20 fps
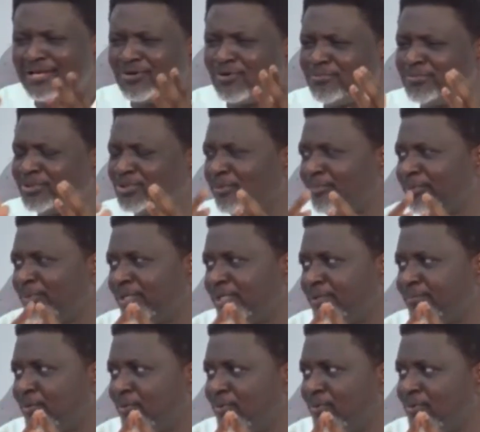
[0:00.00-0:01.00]
I know Bishop
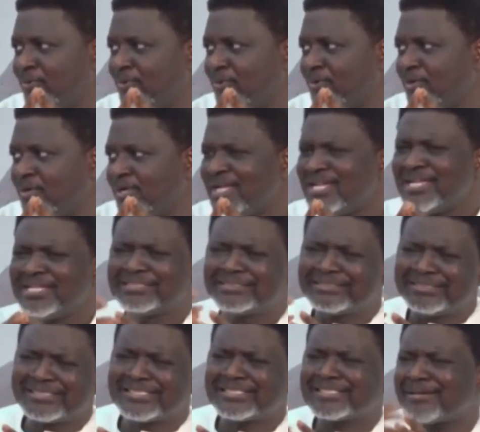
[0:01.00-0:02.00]
Oyedepo.
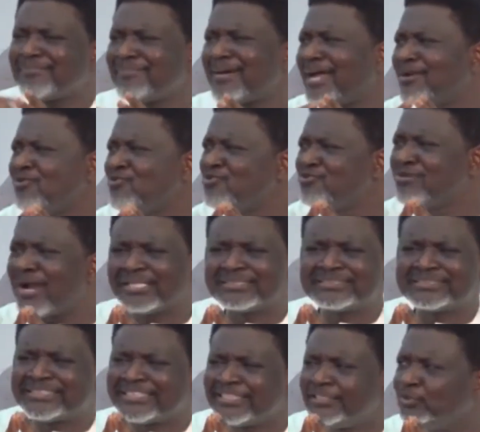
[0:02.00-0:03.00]
This is a man who
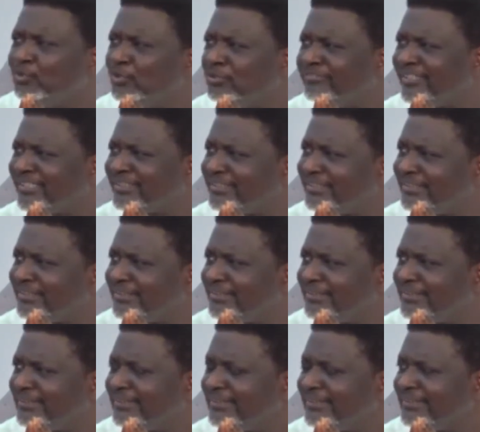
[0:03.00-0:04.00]
runs 3
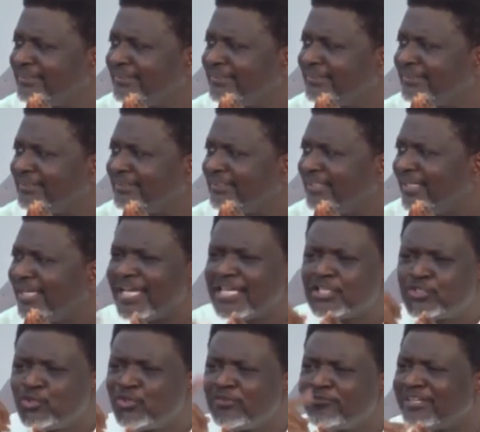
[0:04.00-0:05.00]
universities.
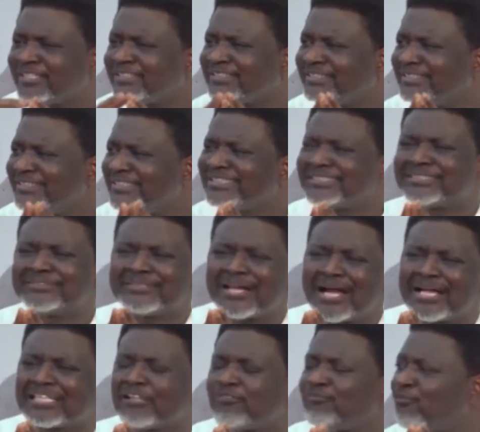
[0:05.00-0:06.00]
His university is
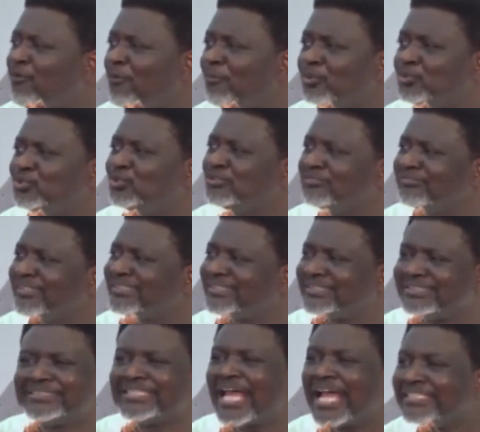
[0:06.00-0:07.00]
ranked the foremost
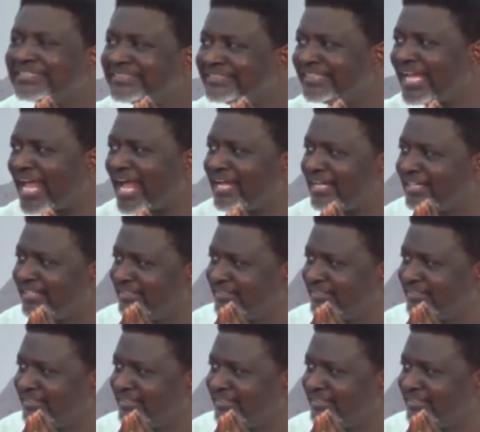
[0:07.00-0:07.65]
university in Nigeria.